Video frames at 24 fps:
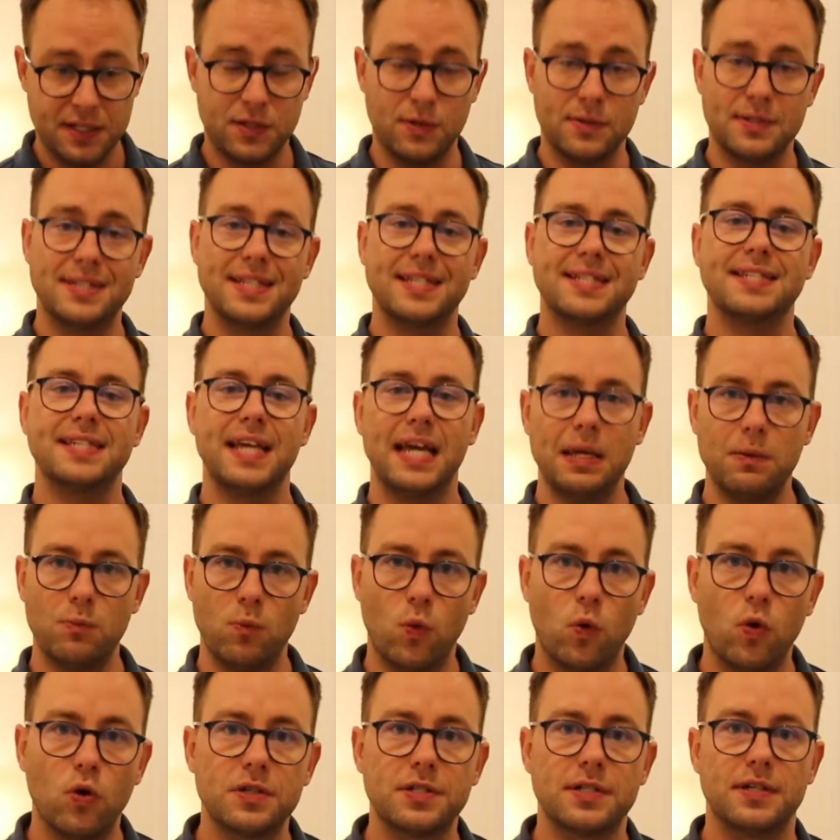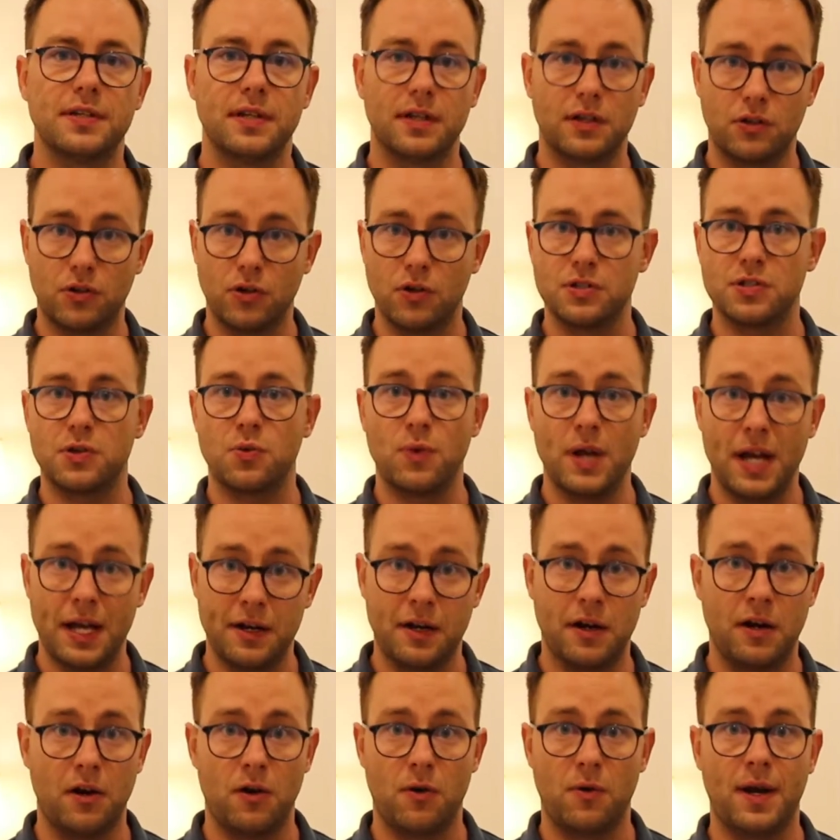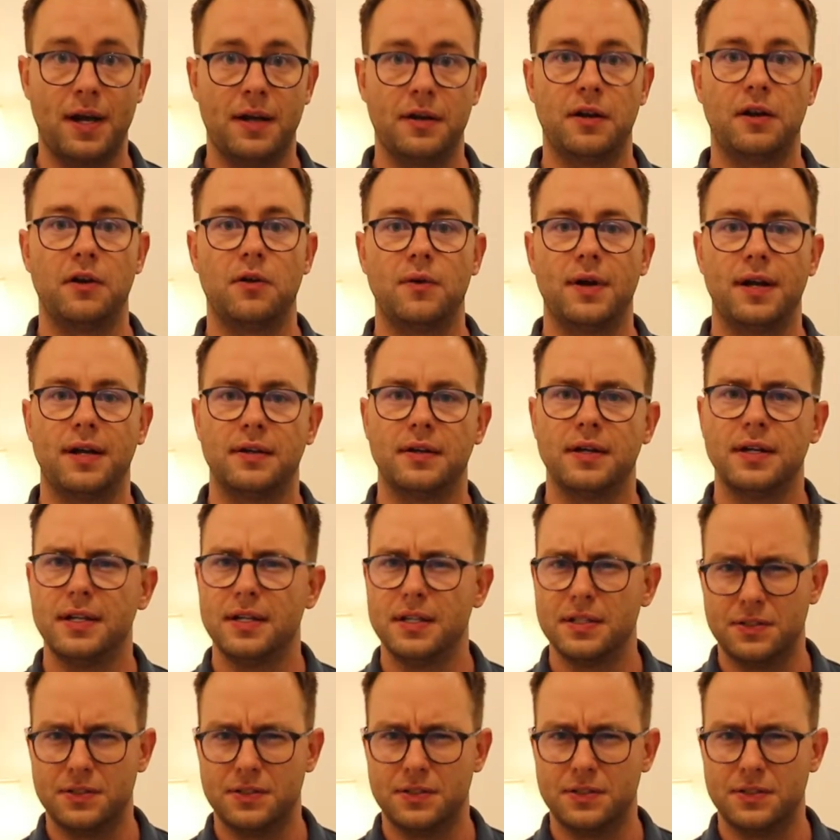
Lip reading: So it's the same water that goes around and around and around.